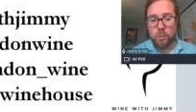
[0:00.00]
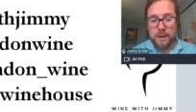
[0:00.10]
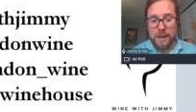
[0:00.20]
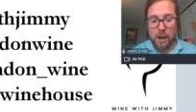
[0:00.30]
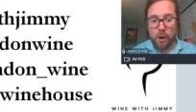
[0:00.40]

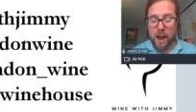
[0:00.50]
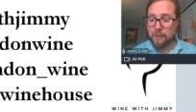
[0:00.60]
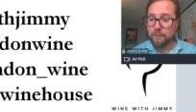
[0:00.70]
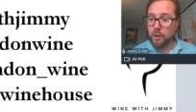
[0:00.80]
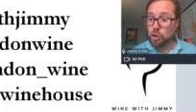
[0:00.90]
We now
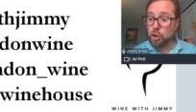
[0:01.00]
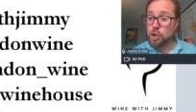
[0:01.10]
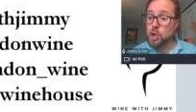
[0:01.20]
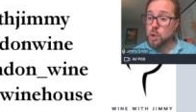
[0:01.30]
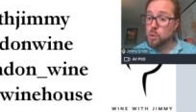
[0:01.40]
have
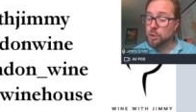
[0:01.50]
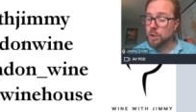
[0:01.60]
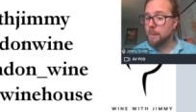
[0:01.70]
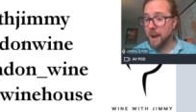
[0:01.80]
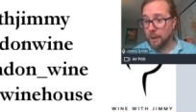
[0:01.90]
huge
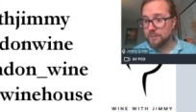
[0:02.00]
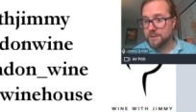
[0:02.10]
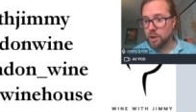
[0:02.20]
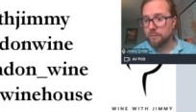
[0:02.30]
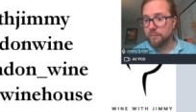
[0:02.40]

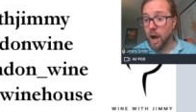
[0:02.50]
amounts of